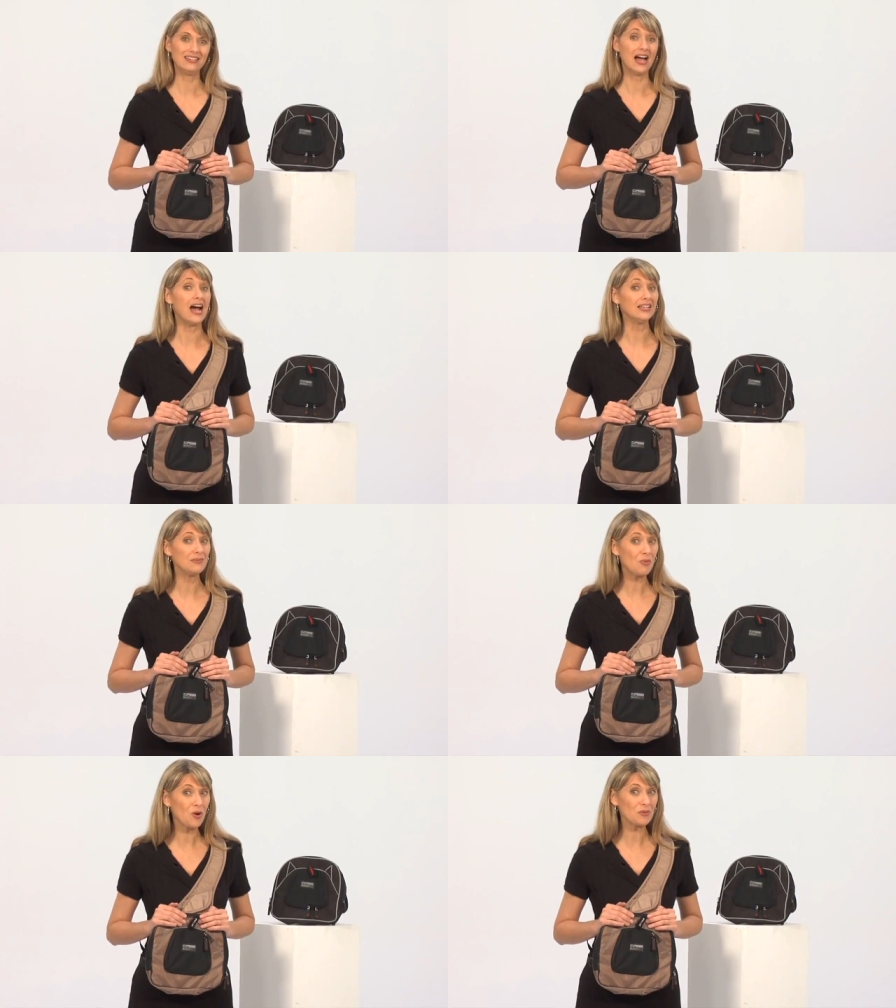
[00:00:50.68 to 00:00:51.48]
Highly
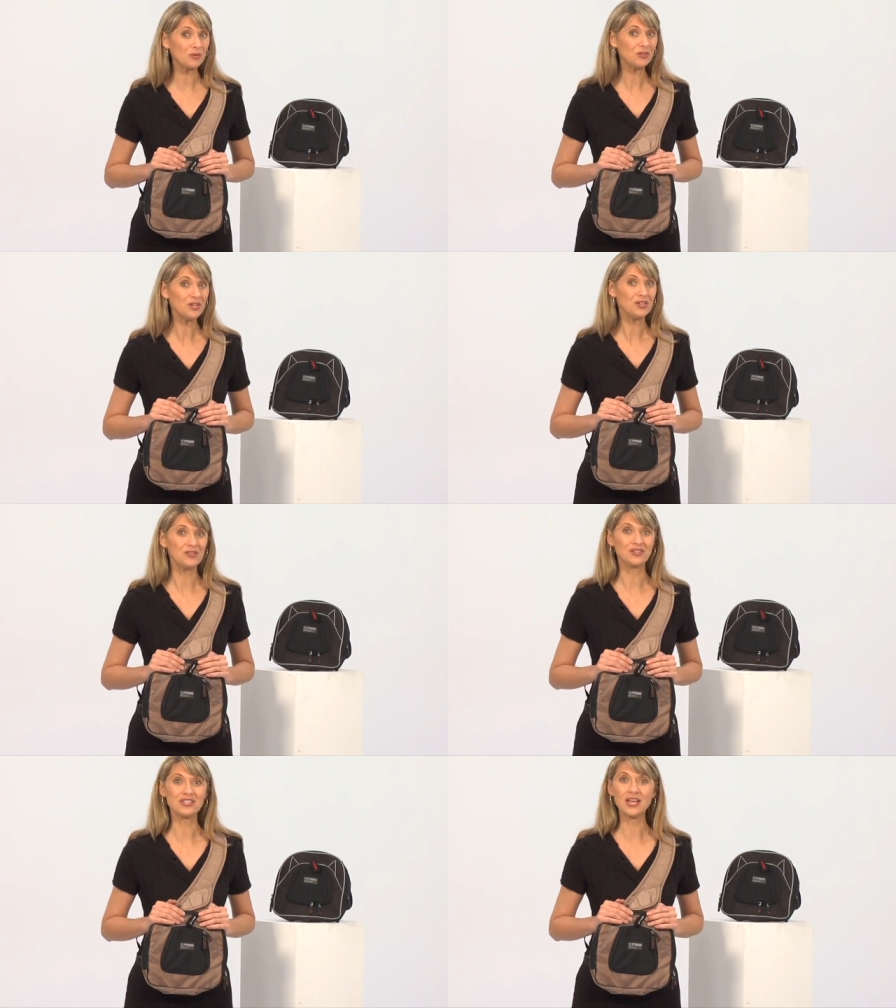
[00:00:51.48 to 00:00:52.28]
portable, you
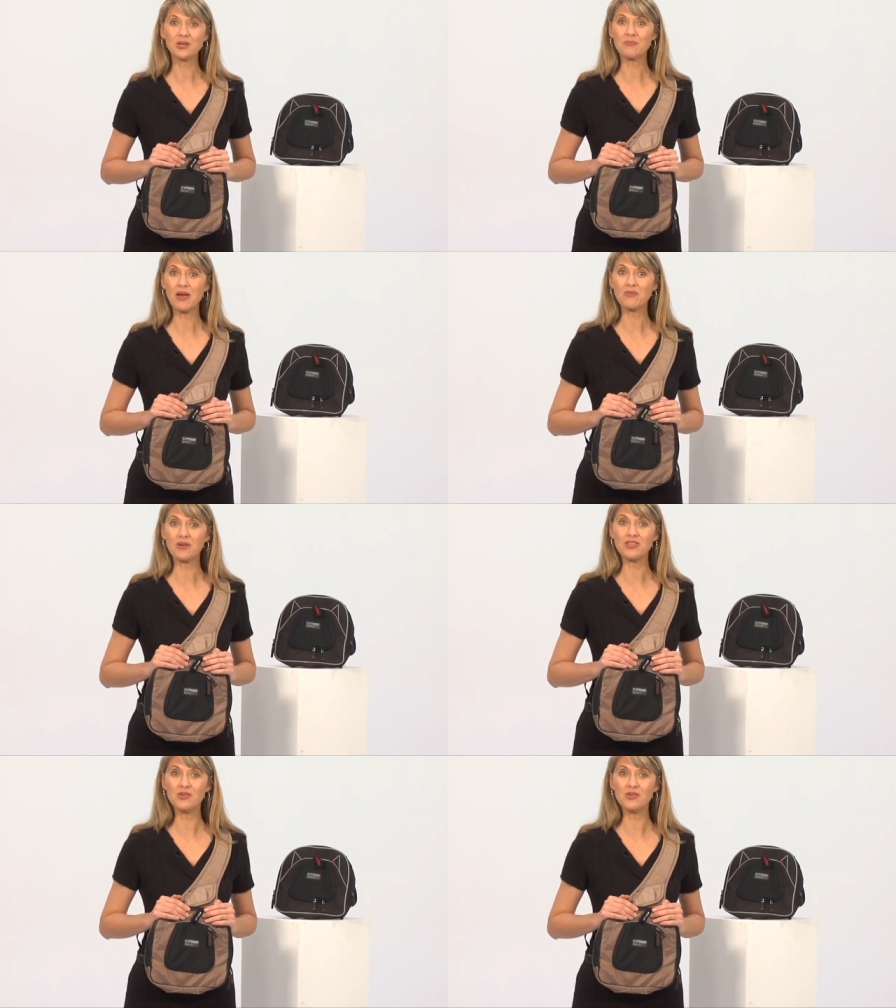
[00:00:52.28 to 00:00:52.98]
can take your pet with